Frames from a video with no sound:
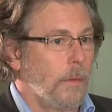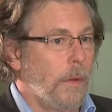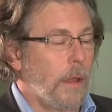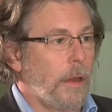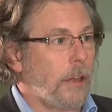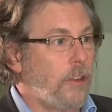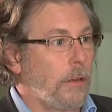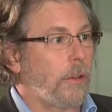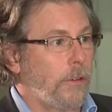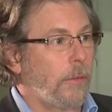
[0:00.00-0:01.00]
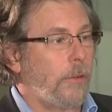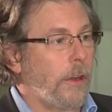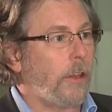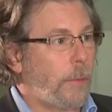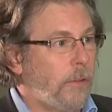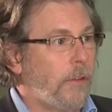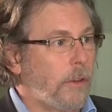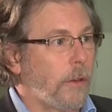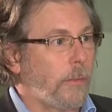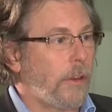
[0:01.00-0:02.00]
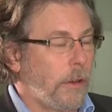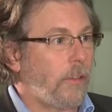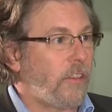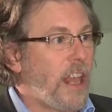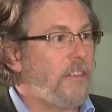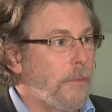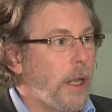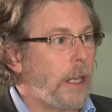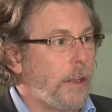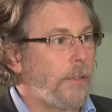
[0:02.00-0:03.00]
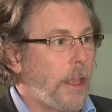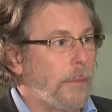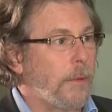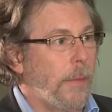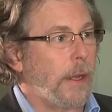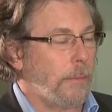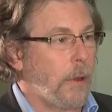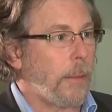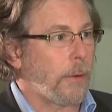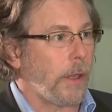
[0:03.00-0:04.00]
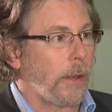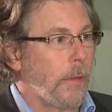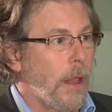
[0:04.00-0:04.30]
Well, not general terms, in very specific terms, they're going to save money if they implement it properly,